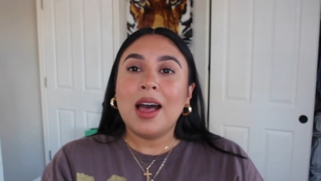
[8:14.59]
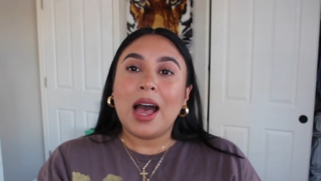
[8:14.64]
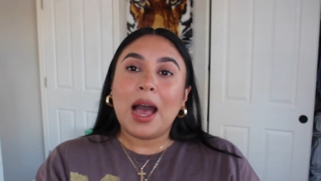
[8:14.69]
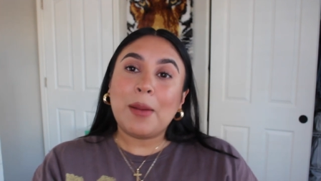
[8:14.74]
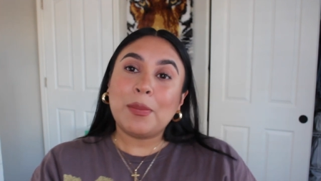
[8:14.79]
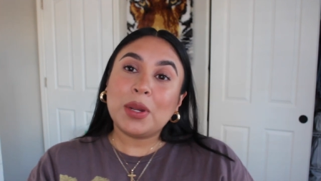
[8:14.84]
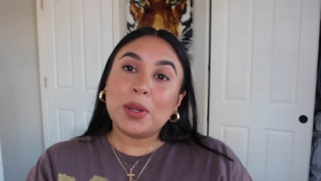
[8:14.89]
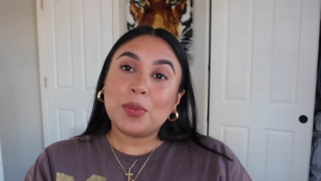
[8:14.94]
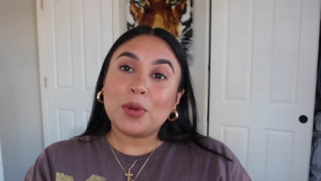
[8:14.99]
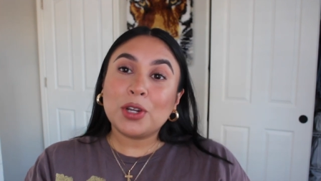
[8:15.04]

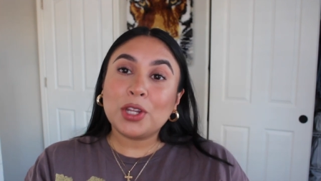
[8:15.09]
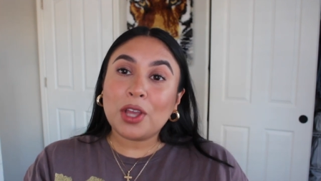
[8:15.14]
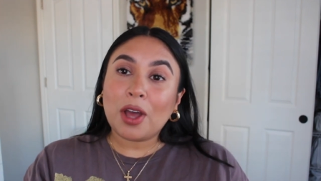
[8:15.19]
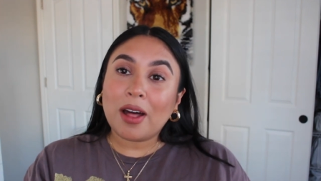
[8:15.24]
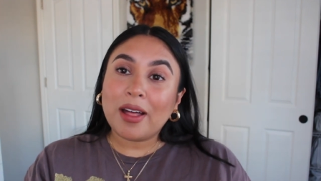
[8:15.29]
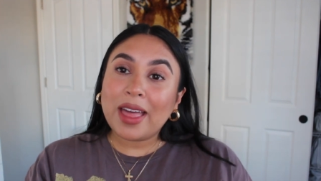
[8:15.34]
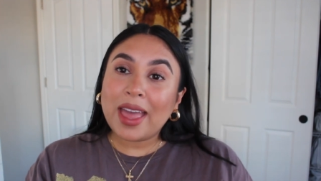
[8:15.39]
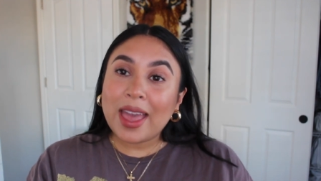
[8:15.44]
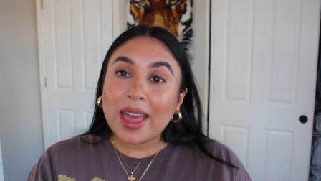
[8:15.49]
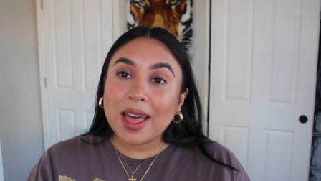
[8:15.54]
how many more do
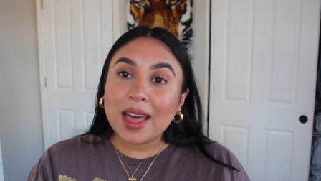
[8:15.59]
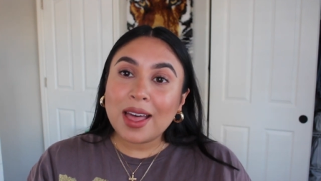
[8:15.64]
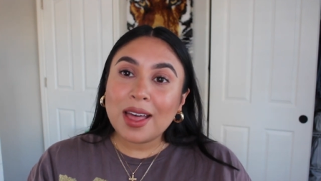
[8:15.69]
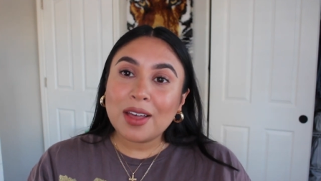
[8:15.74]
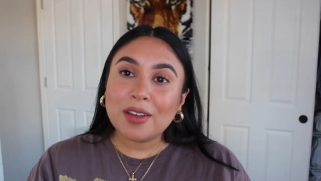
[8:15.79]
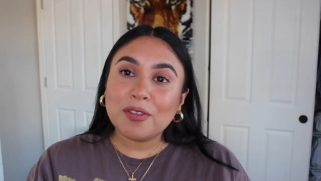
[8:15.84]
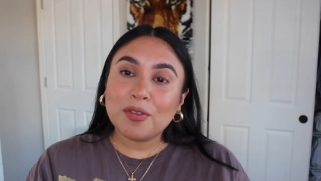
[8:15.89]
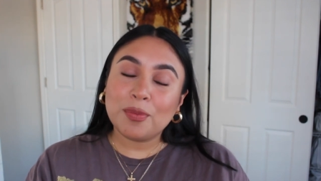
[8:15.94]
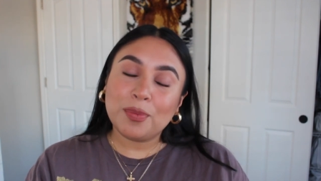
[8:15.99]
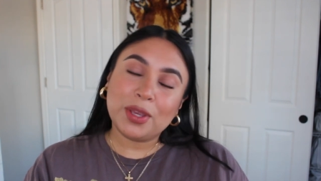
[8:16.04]
y'all
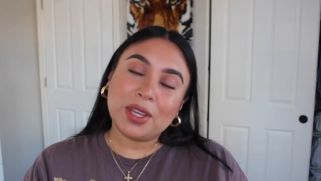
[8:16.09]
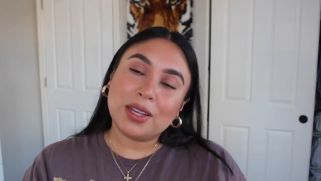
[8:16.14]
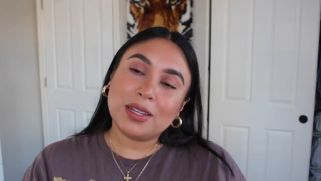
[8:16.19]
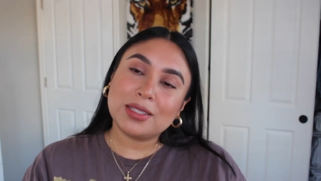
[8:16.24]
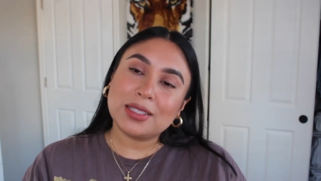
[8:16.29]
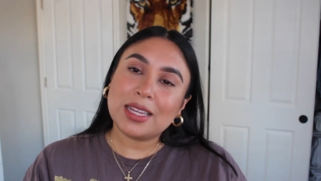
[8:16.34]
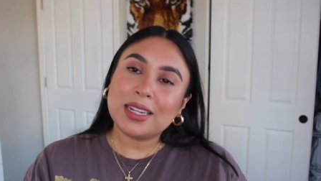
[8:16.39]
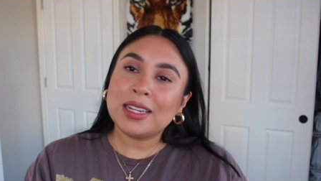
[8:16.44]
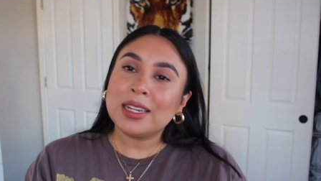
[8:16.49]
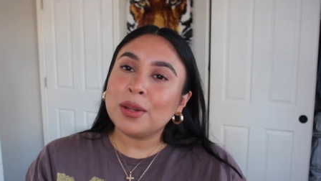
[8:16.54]
have?
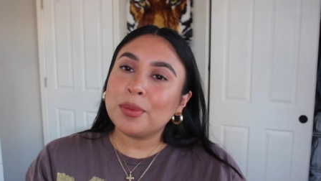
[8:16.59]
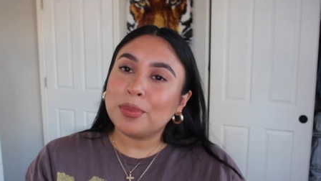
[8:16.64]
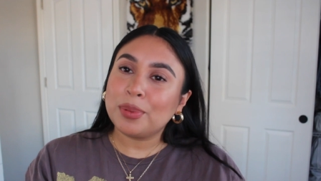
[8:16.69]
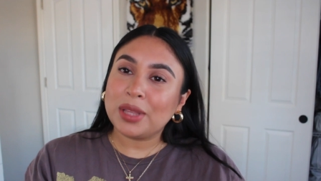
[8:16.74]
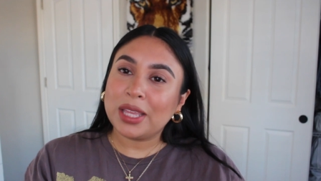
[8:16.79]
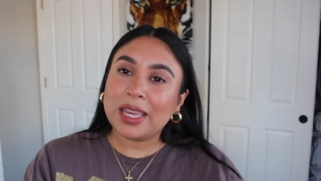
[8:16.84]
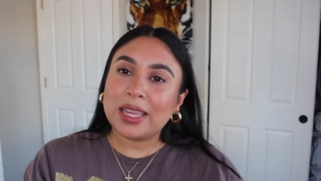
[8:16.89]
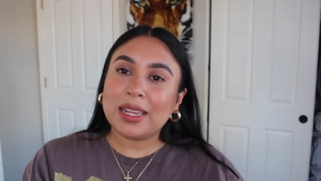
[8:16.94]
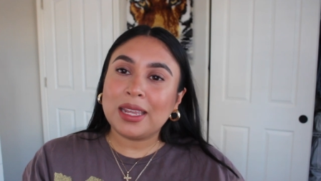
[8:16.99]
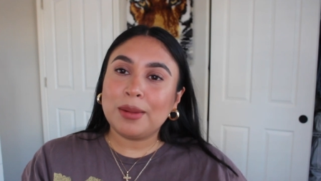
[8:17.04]
Because I didn't
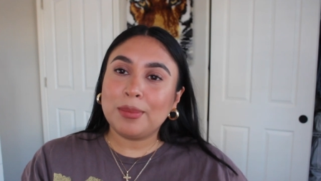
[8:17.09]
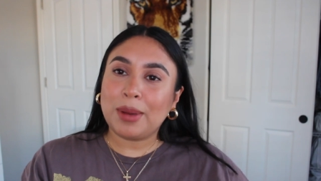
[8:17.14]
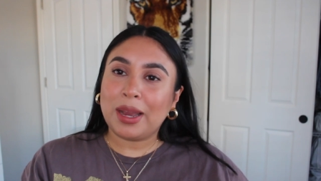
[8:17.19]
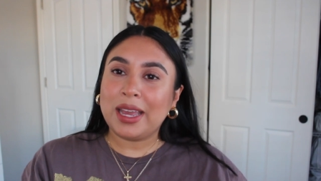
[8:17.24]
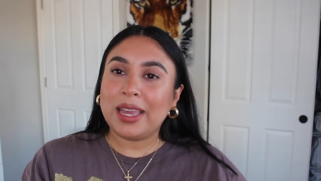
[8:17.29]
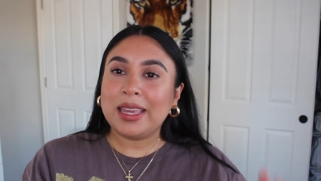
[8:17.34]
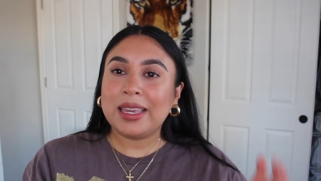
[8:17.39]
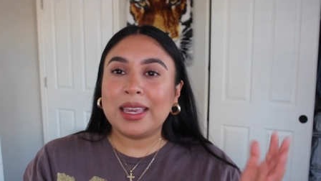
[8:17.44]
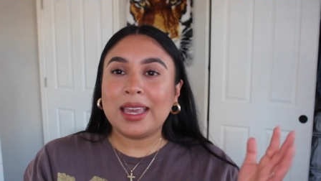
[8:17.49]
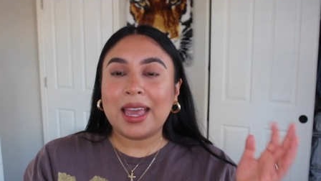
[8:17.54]
plan on
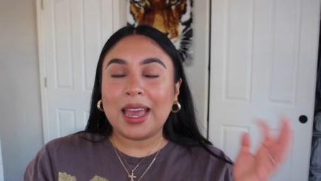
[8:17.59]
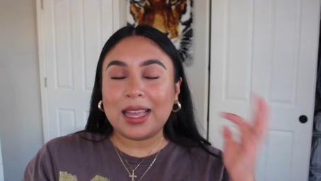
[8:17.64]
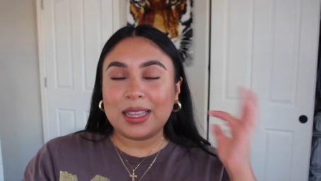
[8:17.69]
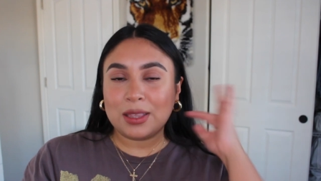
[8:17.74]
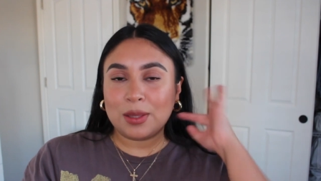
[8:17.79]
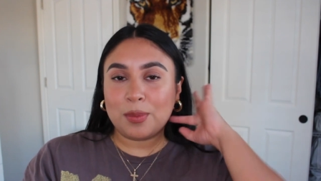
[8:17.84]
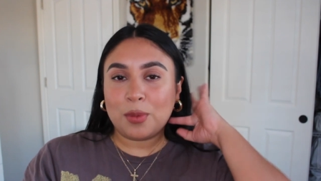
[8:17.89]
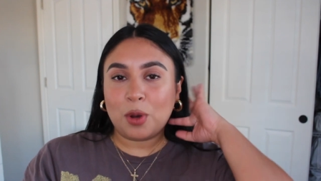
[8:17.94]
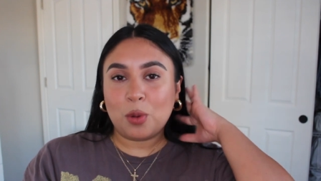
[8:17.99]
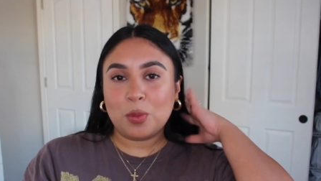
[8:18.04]
buying it
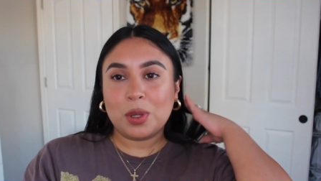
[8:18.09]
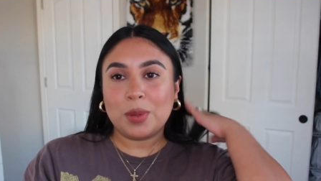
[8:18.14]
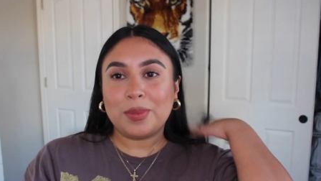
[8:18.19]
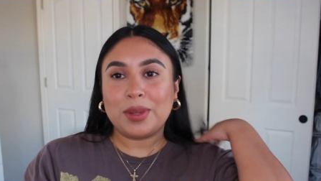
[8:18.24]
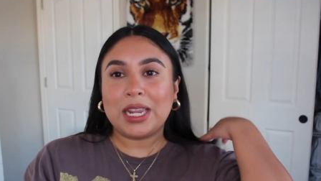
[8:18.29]
at the moment,